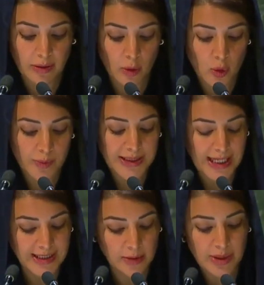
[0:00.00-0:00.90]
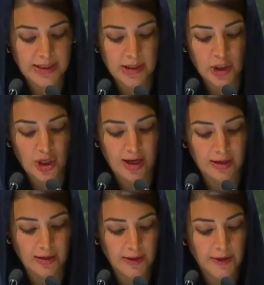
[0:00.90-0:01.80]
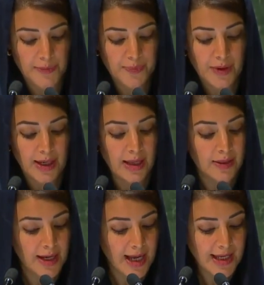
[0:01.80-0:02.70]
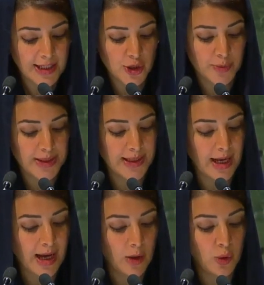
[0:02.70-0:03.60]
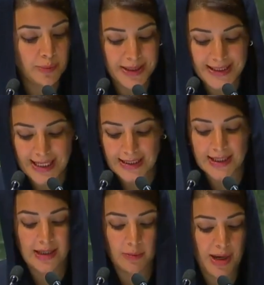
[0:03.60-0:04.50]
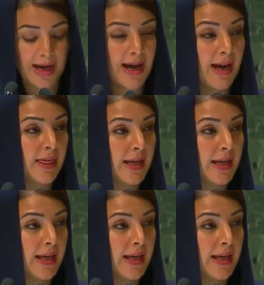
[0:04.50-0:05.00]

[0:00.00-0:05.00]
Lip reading: and the undermining of the global non-proliferation regime.